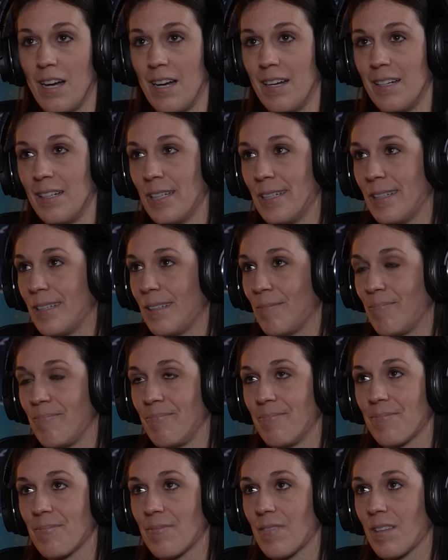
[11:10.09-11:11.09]

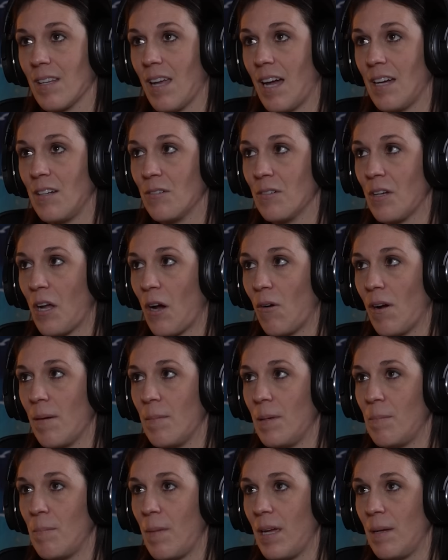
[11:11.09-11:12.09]
I don't know. I
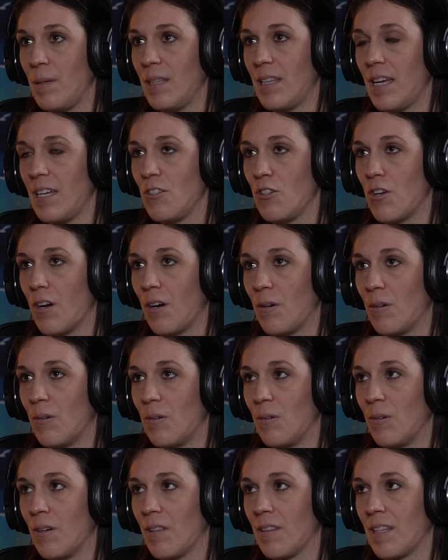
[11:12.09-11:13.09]
mean, maybe they
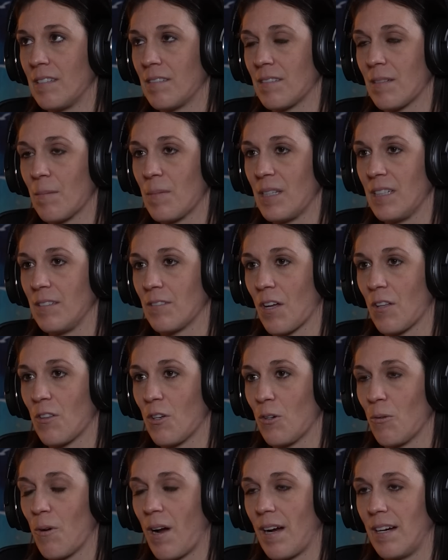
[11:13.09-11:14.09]
know that something's on
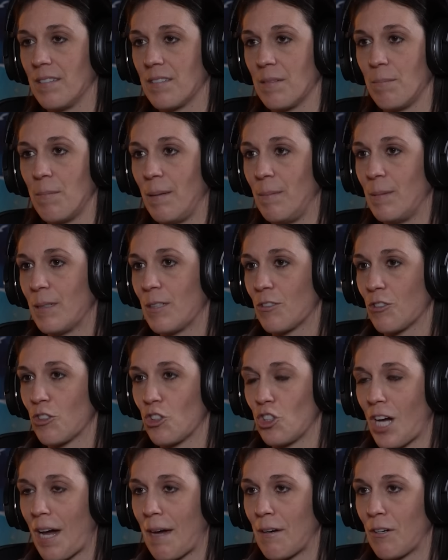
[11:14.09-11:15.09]
the horizon. Maybe there's
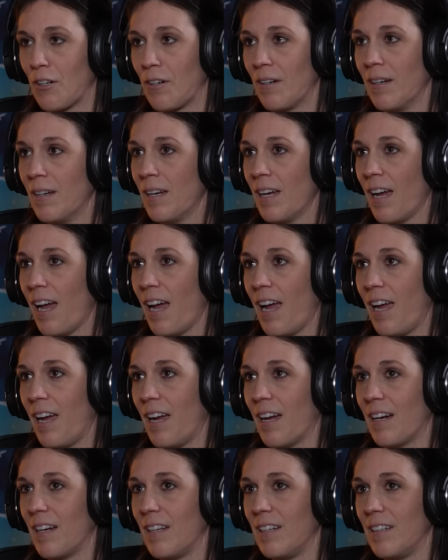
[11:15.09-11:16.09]
chatter.
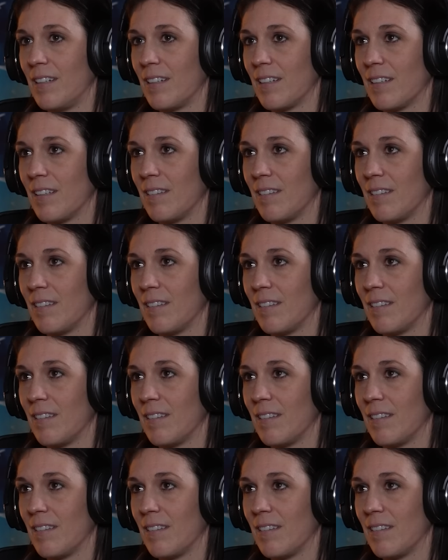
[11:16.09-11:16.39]
And